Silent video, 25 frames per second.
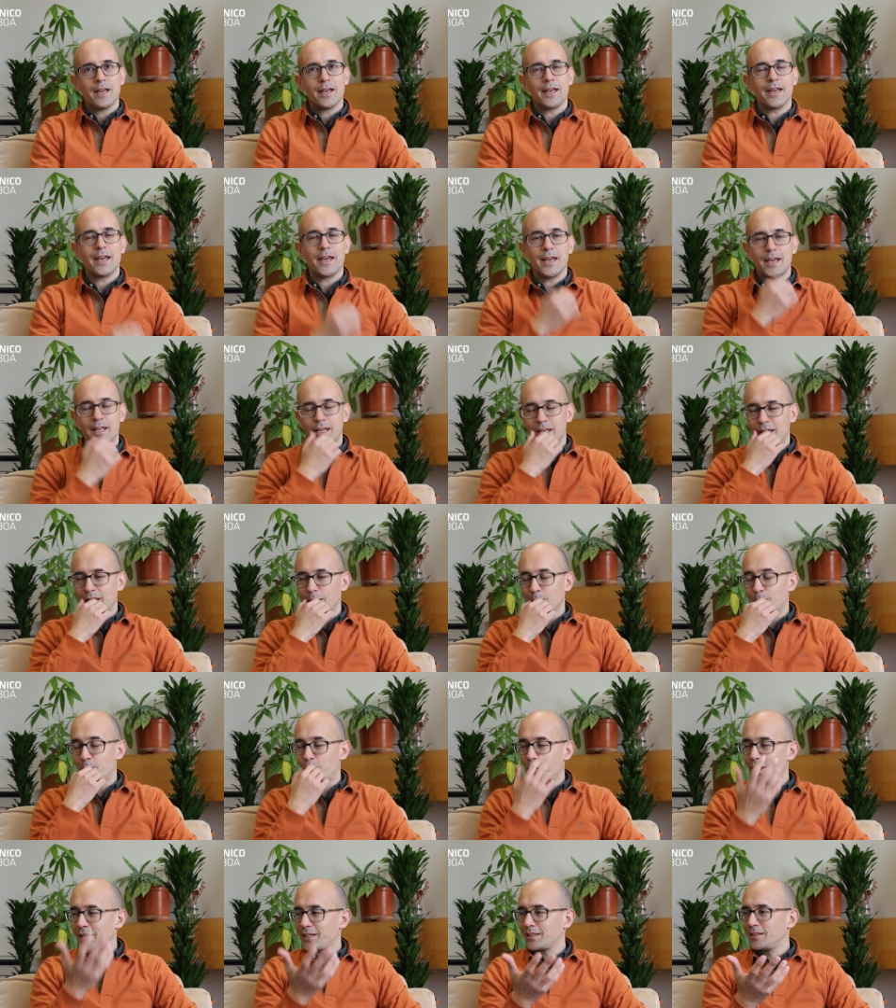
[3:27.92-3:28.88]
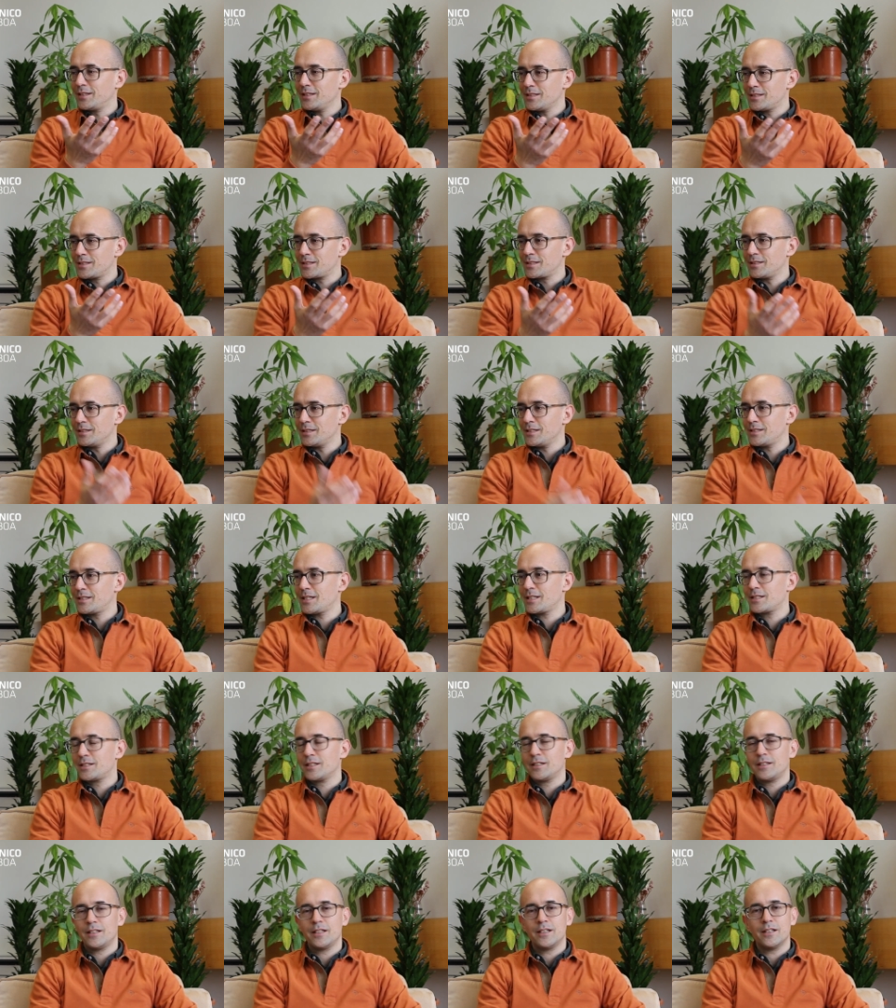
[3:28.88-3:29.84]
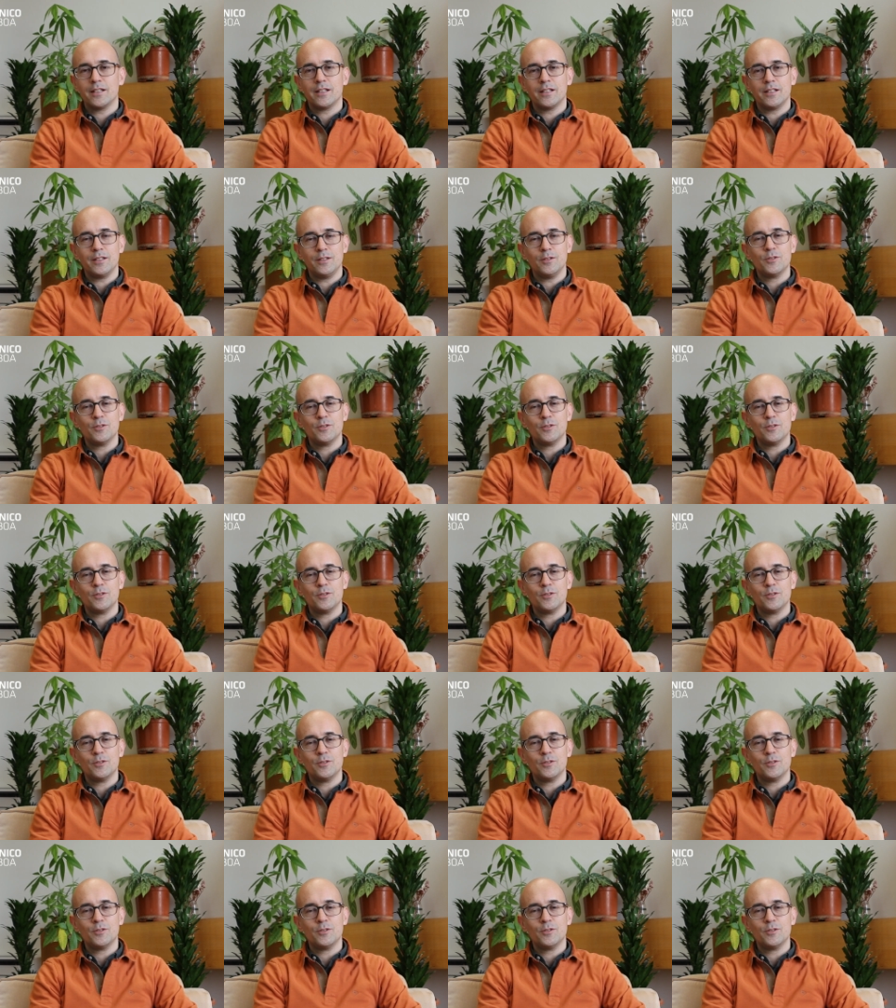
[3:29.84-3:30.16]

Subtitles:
And in practice, this has a